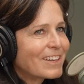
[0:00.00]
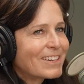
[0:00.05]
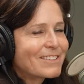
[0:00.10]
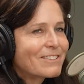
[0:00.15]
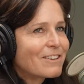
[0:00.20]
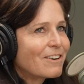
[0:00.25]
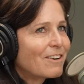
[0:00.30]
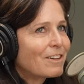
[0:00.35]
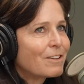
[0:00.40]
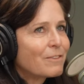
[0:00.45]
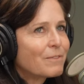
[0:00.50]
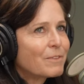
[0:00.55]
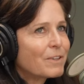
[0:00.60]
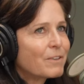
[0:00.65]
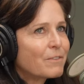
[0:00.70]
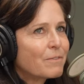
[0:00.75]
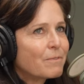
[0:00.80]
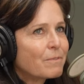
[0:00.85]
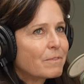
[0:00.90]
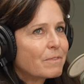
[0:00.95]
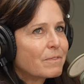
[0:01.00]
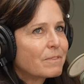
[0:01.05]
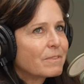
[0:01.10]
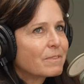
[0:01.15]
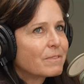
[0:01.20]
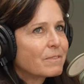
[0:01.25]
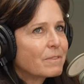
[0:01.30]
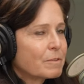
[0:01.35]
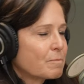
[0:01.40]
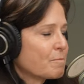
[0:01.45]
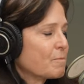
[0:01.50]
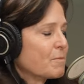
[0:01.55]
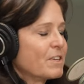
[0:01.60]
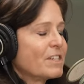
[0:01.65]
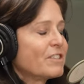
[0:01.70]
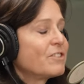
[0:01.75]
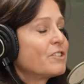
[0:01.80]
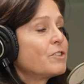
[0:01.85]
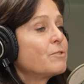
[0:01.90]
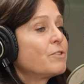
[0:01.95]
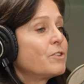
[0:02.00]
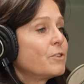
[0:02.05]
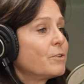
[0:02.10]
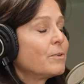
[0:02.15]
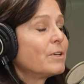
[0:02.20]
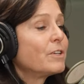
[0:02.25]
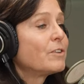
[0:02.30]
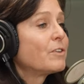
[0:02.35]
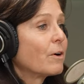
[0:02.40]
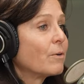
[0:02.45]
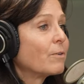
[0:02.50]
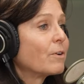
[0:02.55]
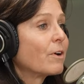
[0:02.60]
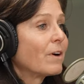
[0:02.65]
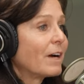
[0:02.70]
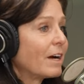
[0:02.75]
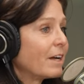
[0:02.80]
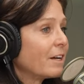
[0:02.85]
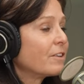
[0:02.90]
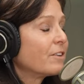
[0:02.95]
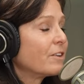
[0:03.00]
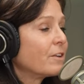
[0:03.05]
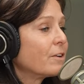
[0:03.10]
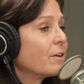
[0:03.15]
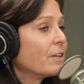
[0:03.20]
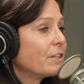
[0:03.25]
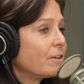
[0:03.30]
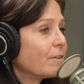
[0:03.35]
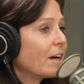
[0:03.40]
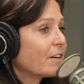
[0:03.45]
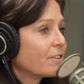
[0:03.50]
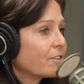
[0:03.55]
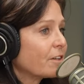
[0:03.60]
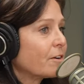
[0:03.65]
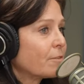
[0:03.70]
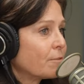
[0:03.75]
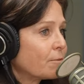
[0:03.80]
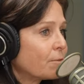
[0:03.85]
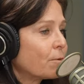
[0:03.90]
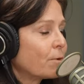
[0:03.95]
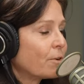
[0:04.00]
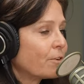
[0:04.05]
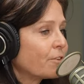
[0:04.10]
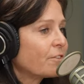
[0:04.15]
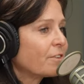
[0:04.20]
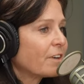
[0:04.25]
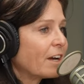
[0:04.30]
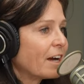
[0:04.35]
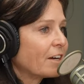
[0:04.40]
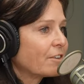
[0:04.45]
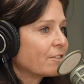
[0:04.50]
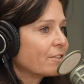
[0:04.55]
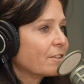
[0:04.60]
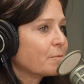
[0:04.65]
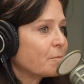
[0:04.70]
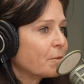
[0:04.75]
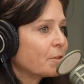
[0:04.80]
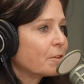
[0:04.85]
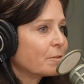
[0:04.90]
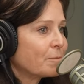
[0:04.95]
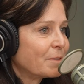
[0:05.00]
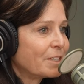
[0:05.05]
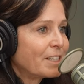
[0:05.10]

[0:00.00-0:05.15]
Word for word: like all of the things you do and don't know how to do and you actually are forced to actually put